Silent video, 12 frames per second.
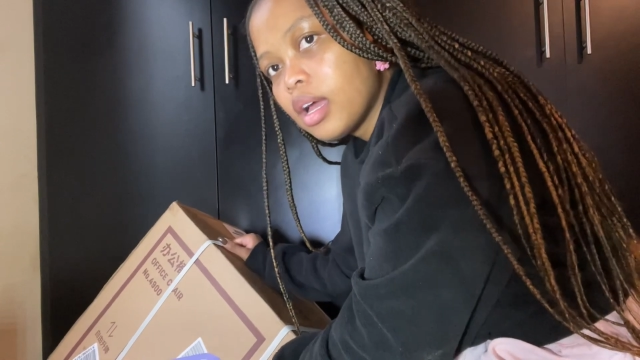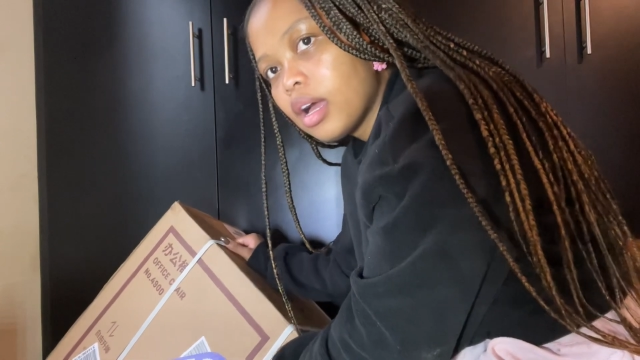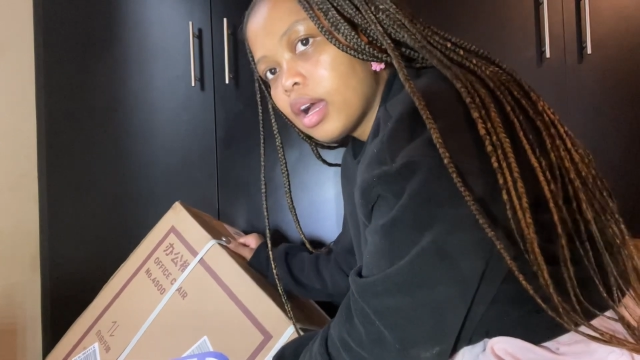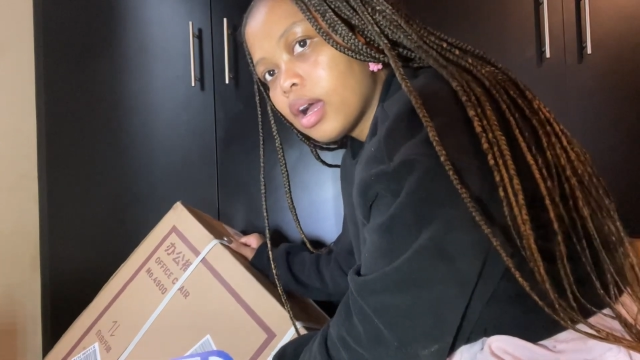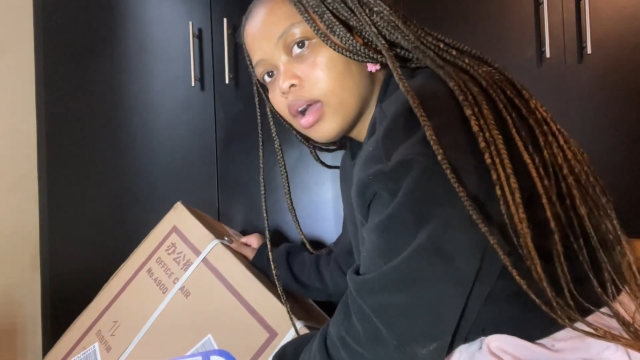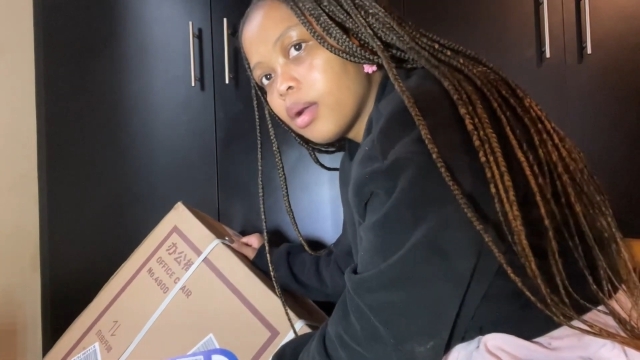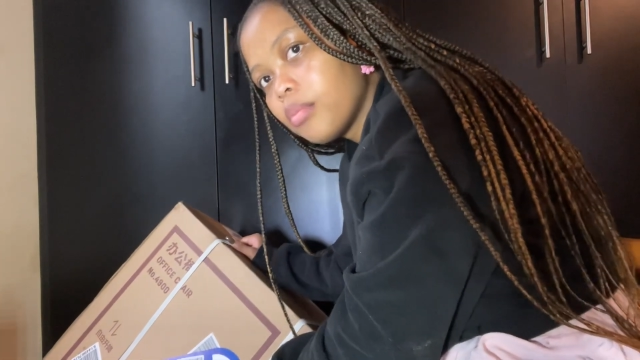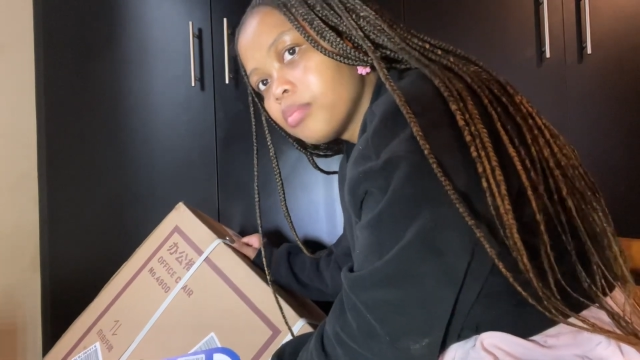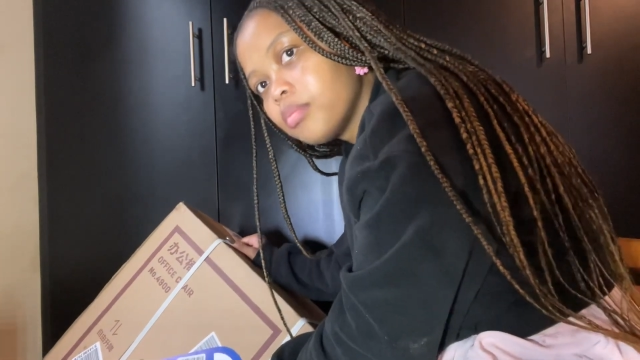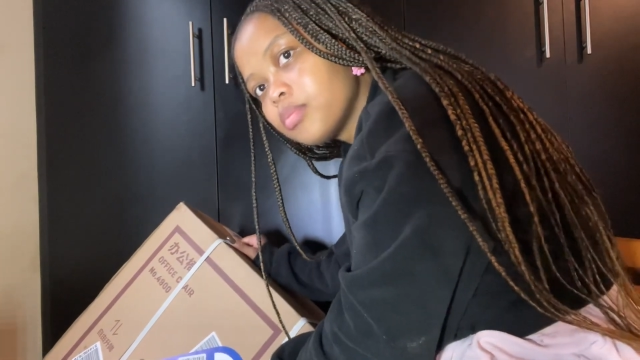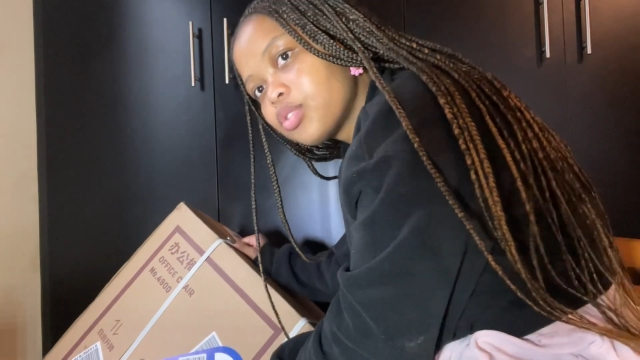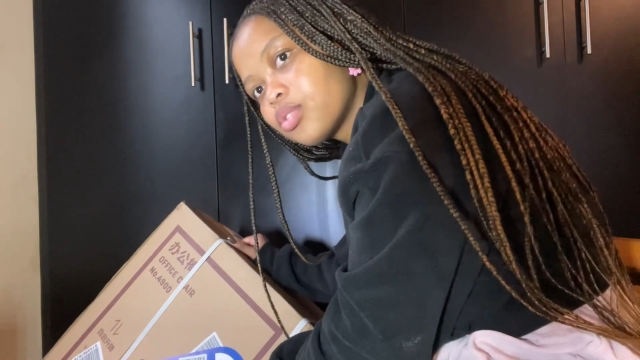
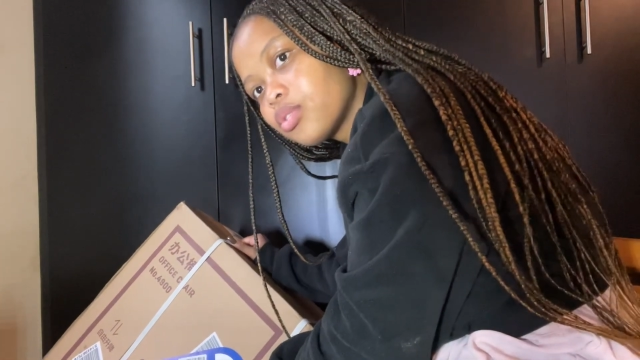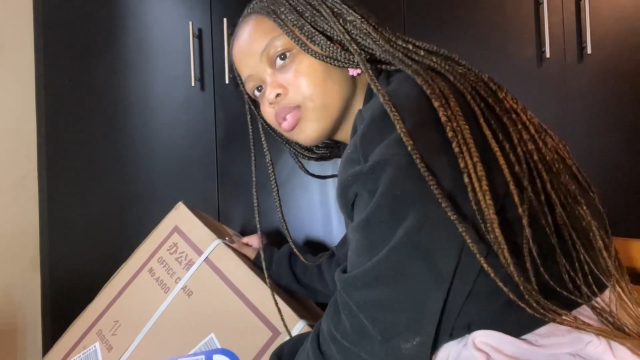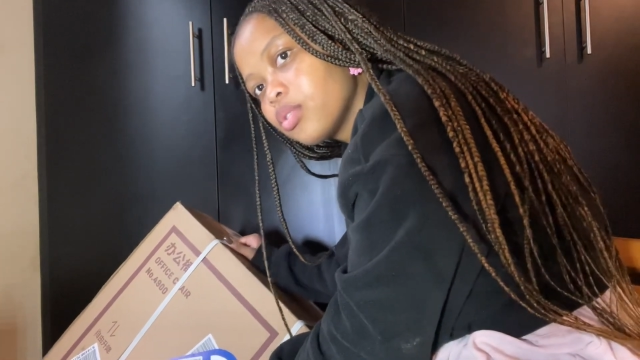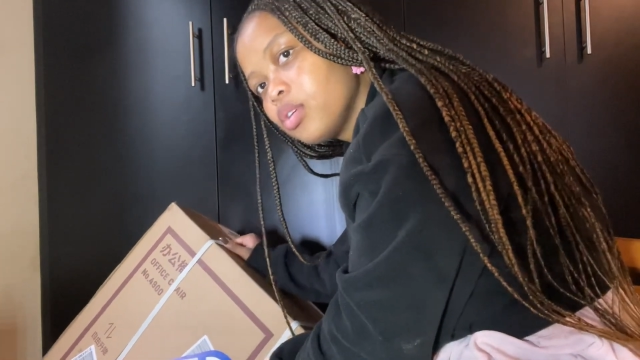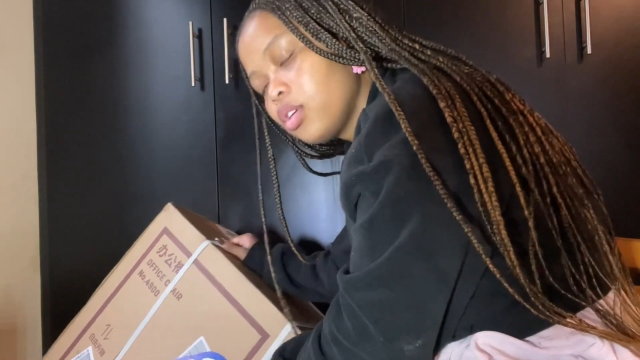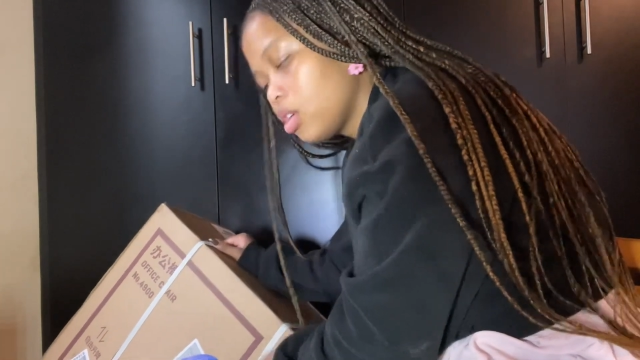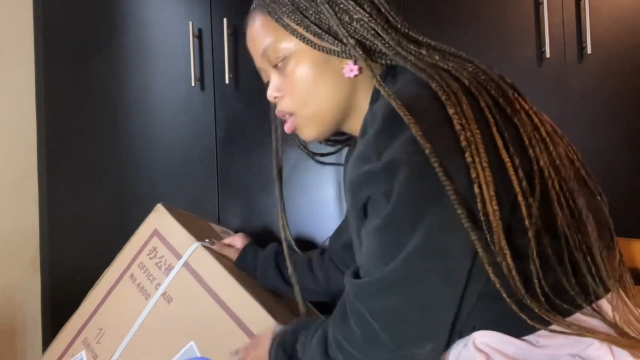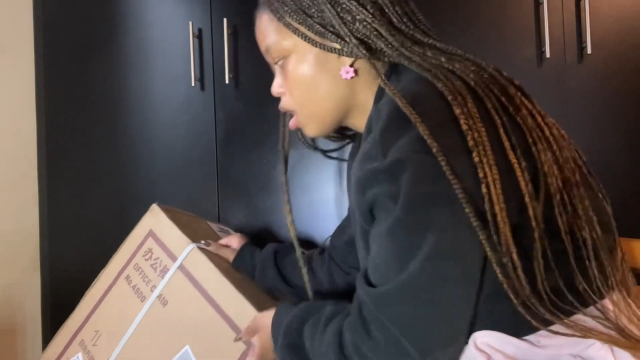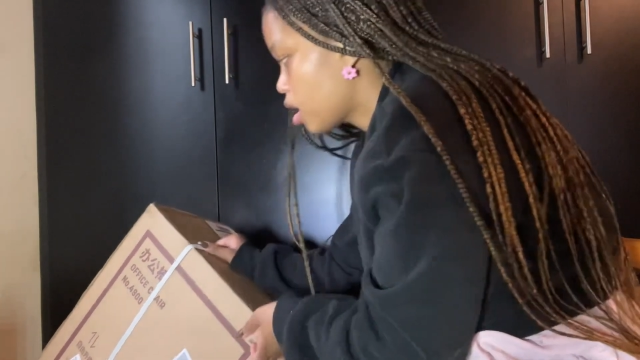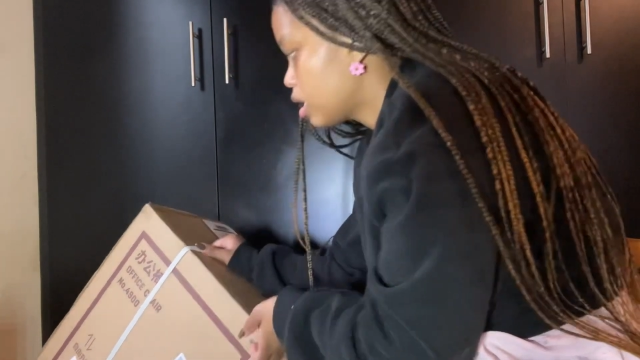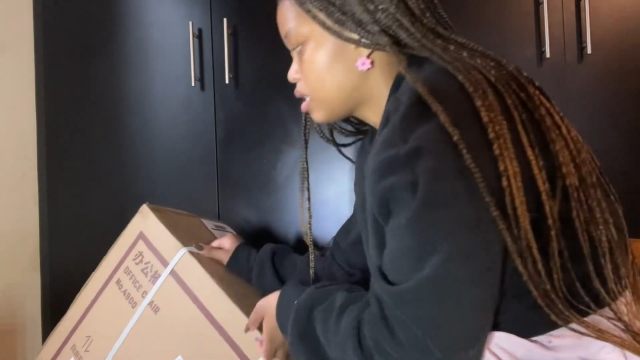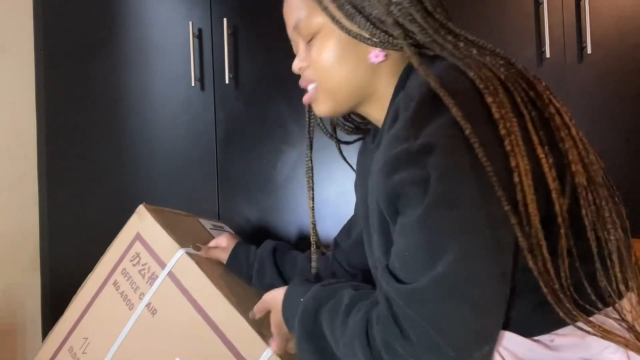Yeah,
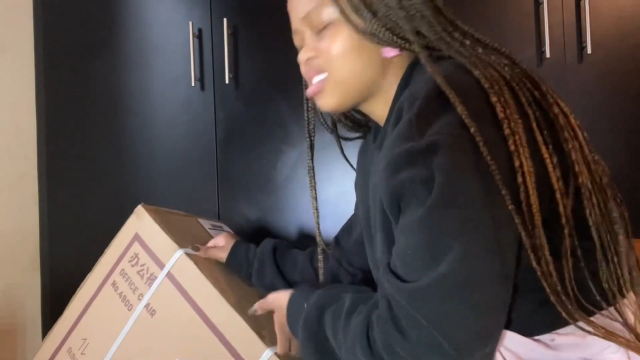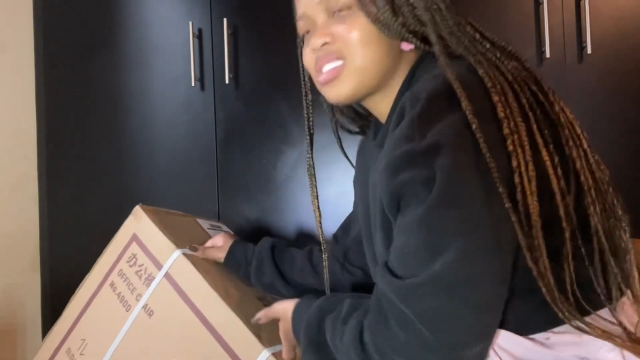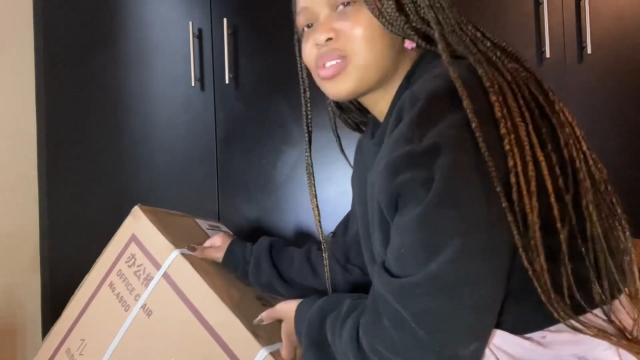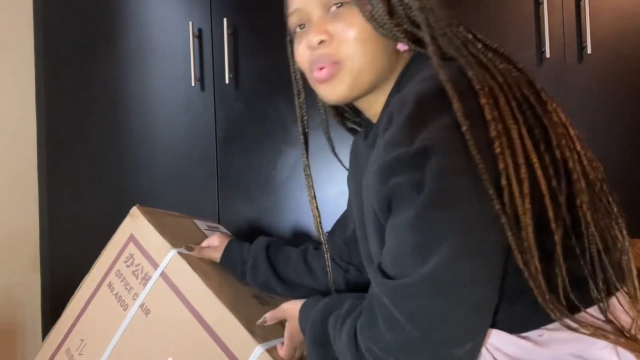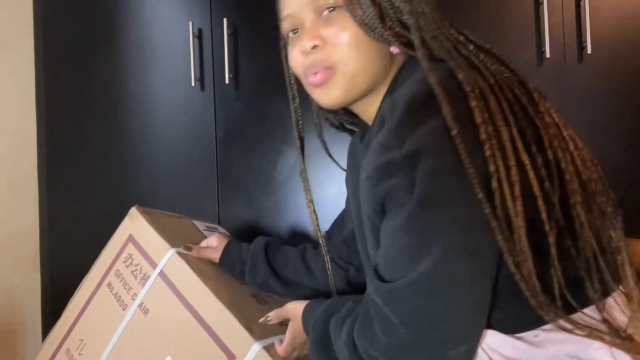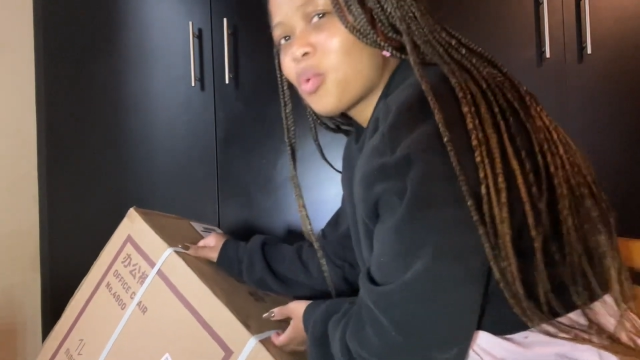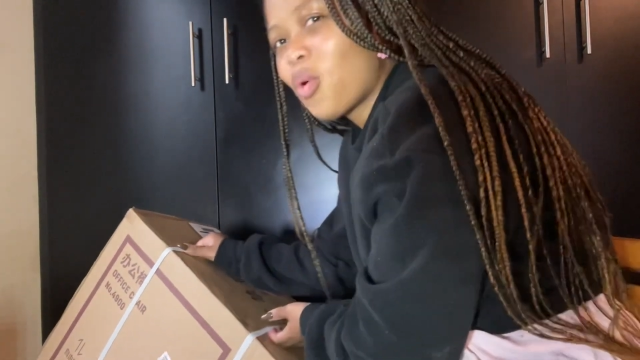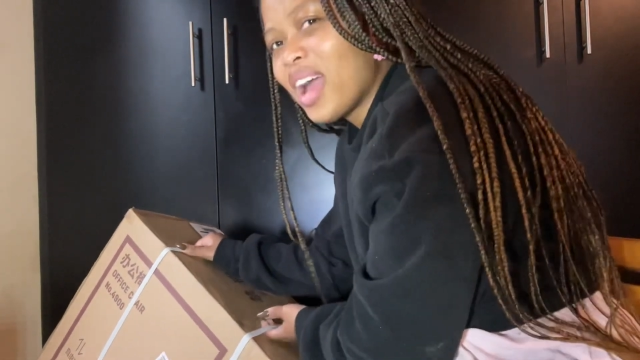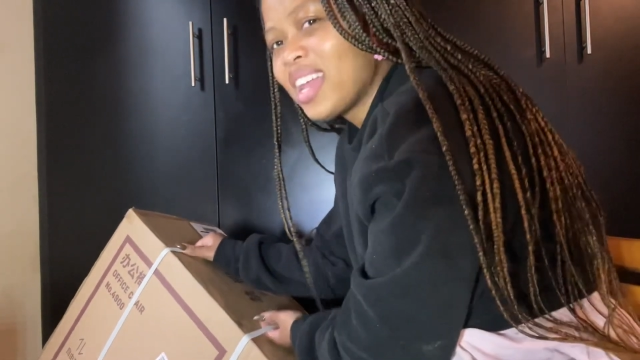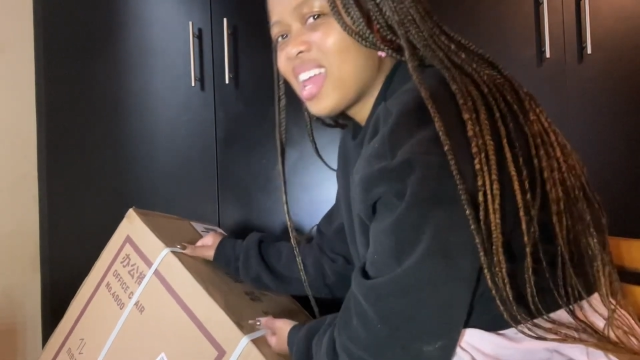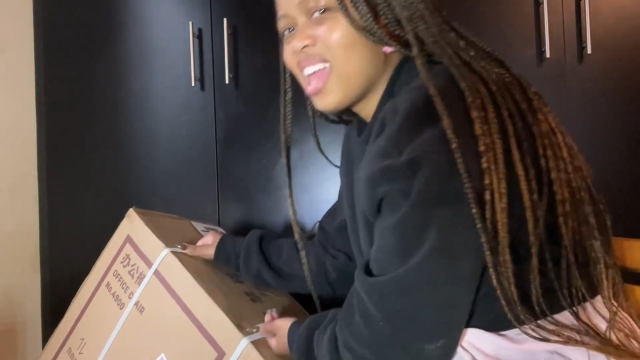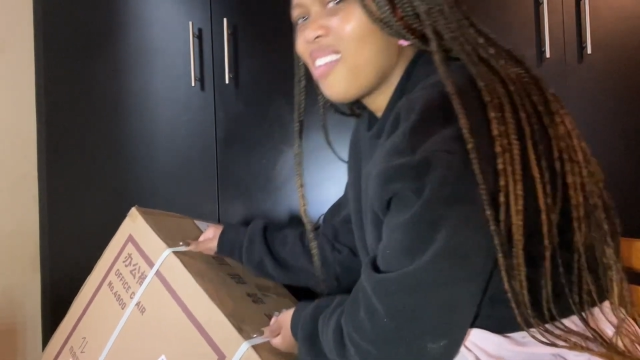it's quite
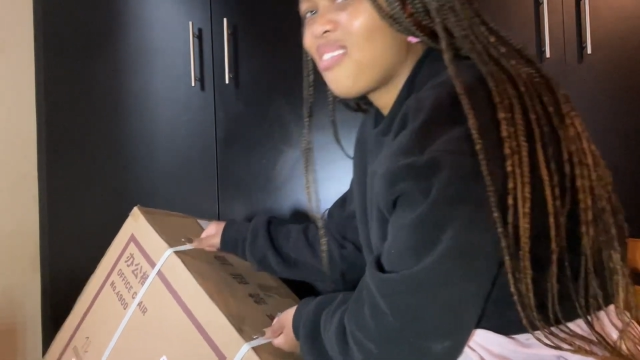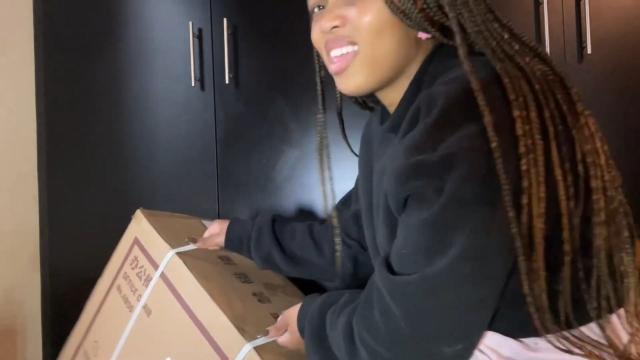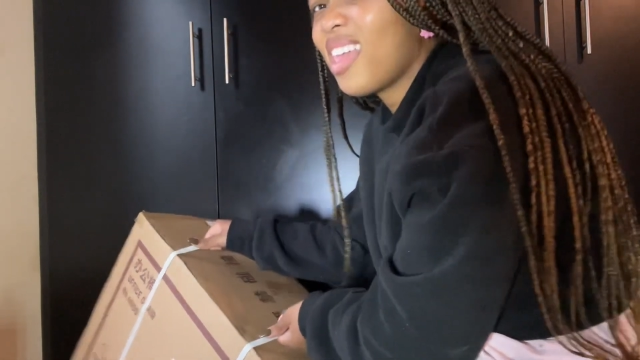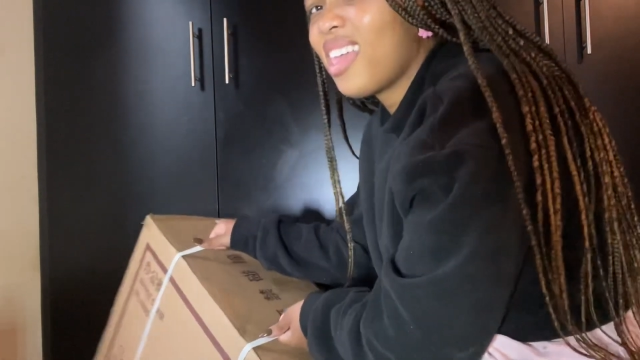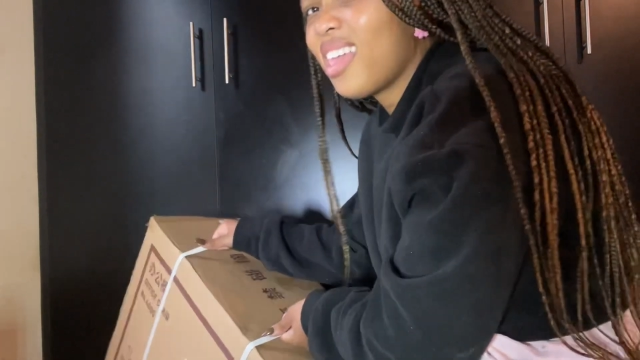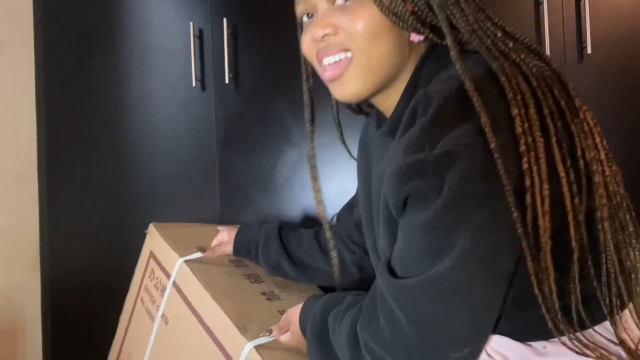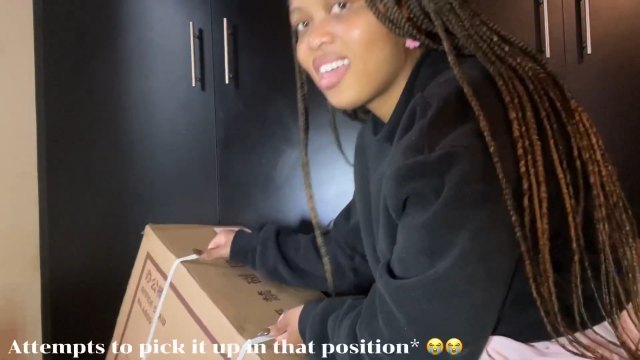heavy,